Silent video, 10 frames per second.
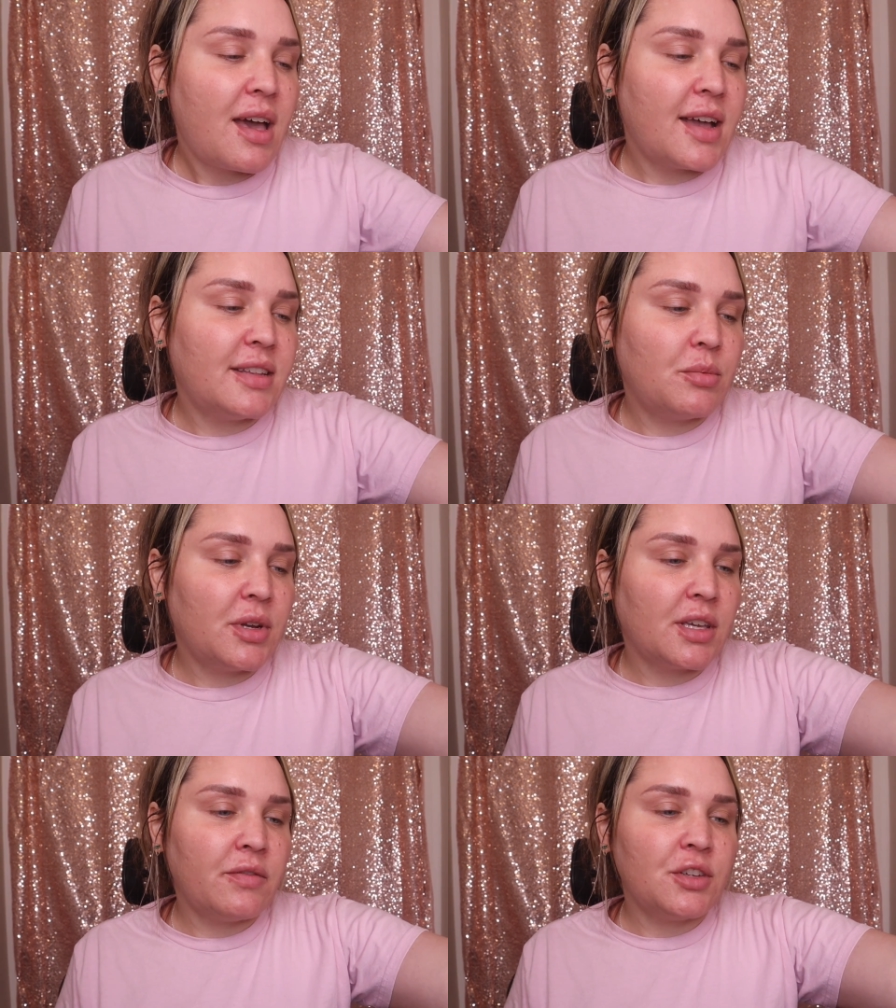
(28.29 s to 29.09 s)
I did
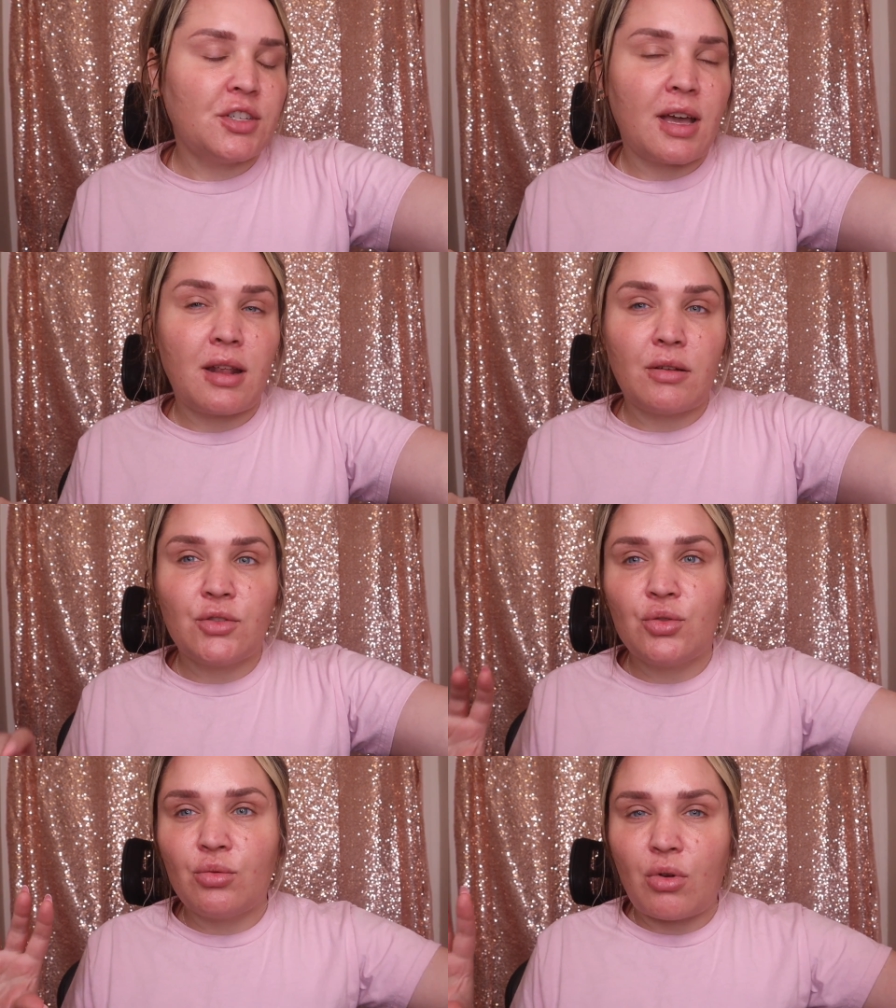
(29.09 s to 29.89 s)
want to give a shout out
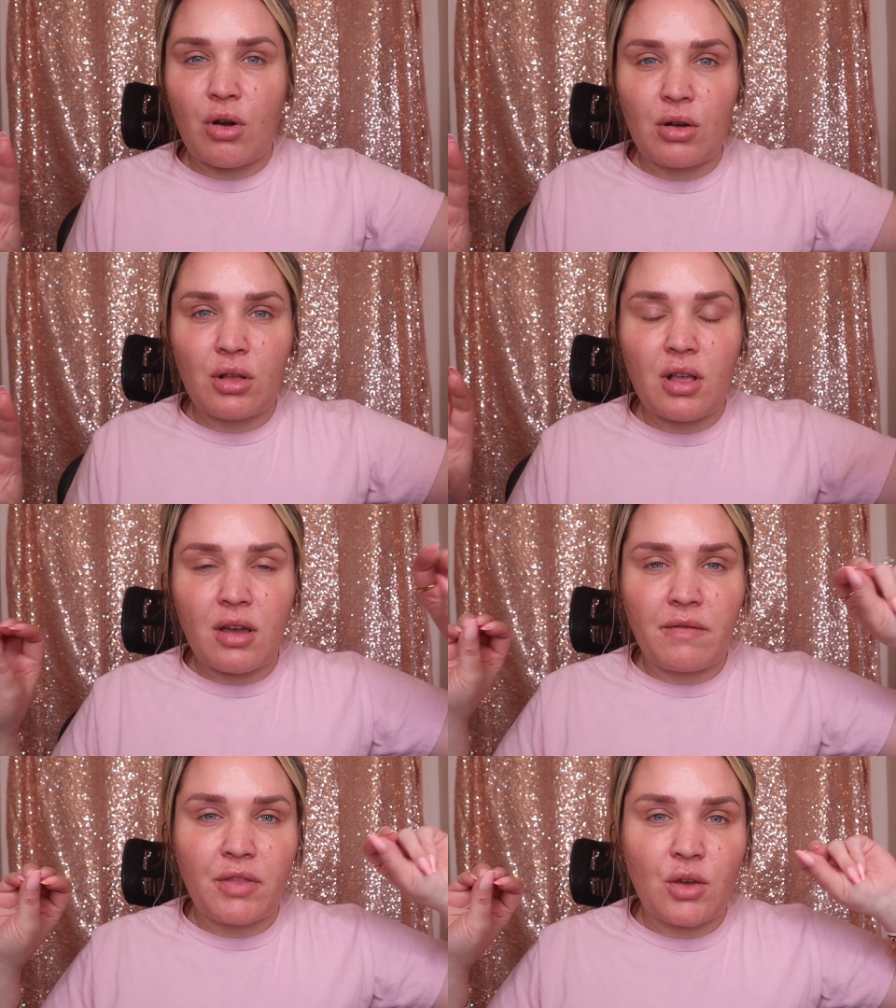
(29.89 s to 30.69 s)
to all
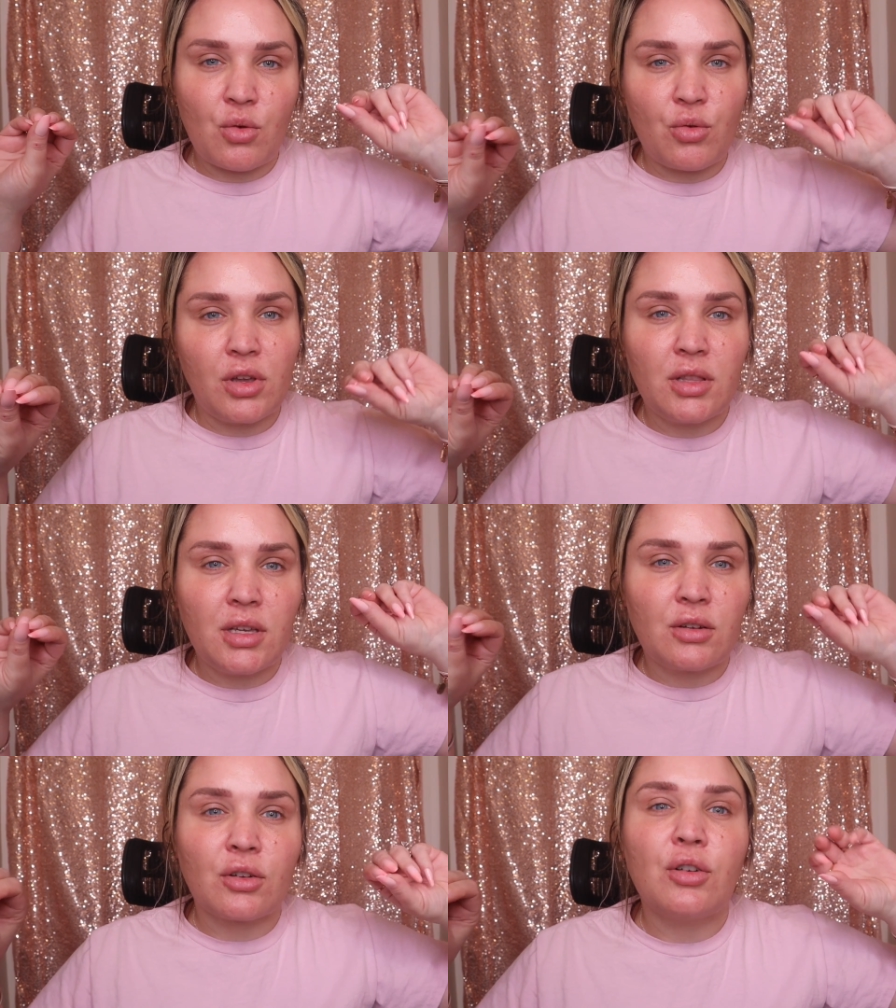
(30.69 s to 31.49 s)
of the
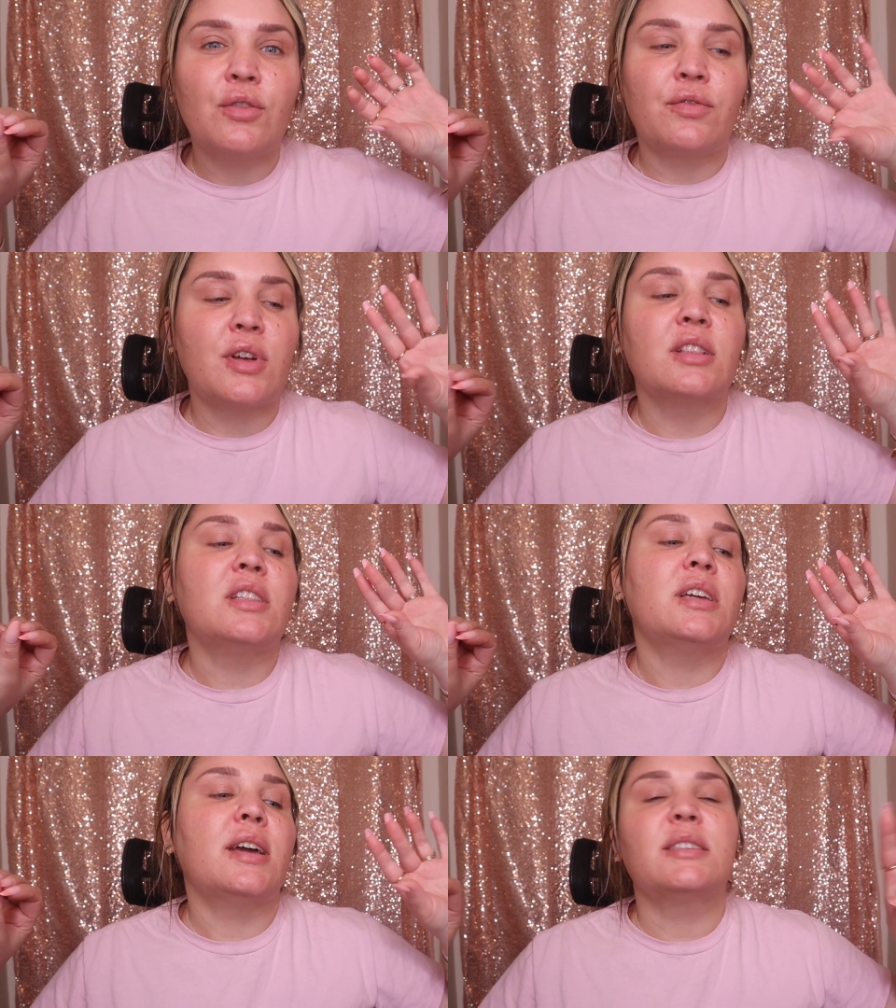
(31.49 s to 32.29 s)
oily girl
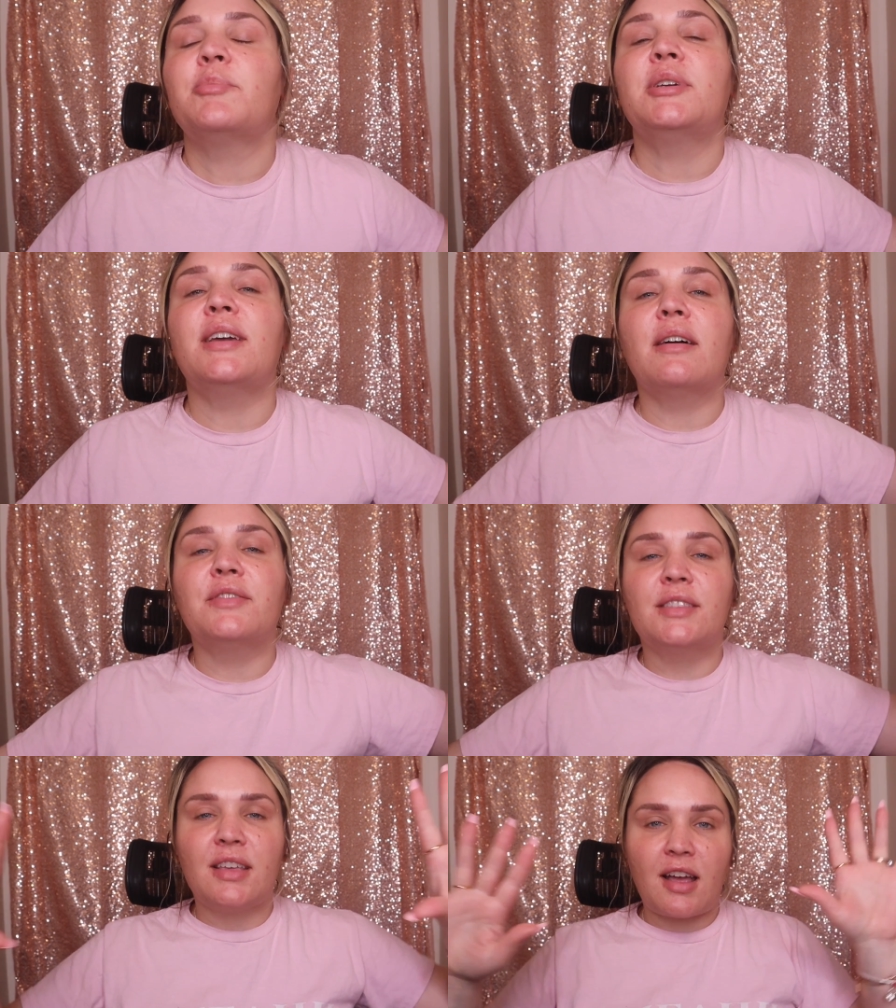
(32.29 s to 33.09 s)
friendly
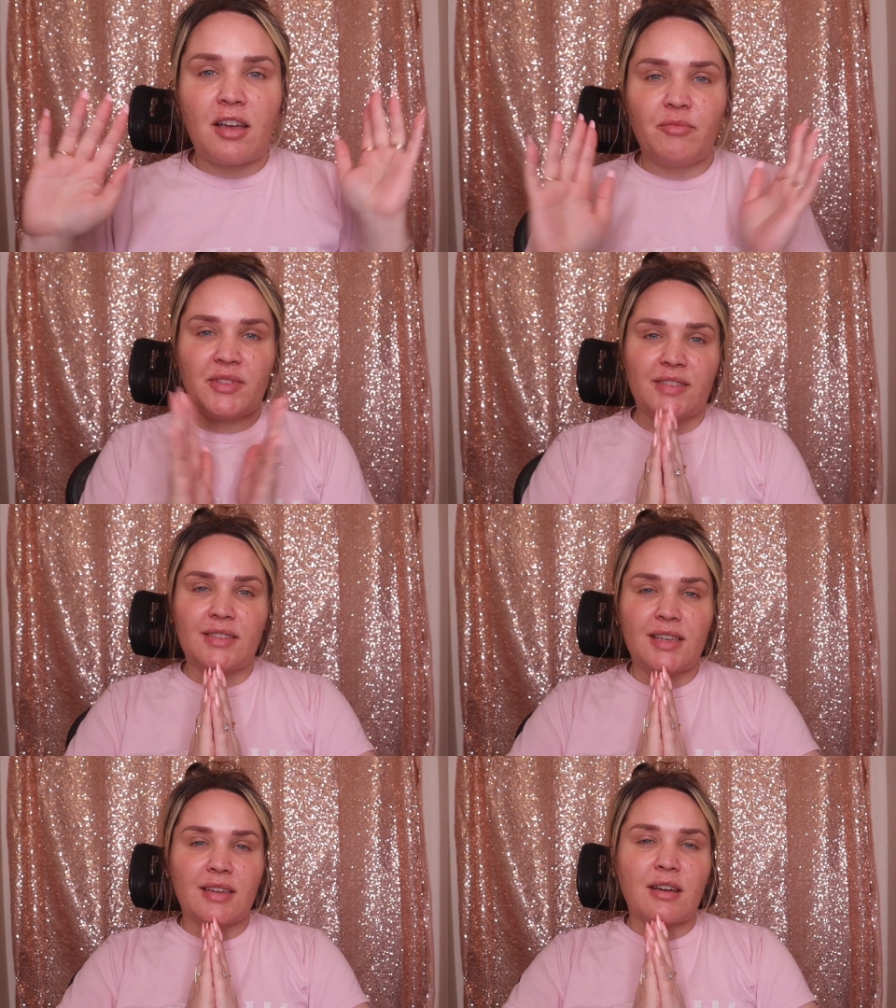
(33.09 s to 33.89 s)
SPFs that I have been
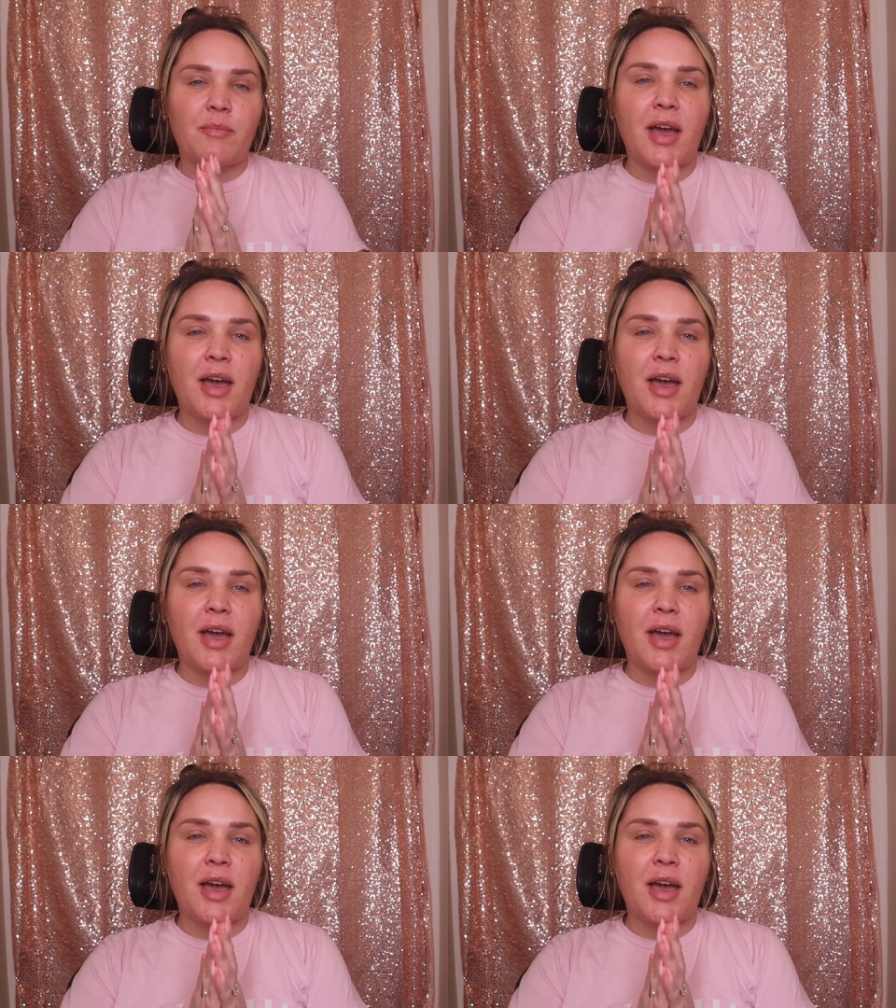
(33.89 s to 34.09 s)
seeing come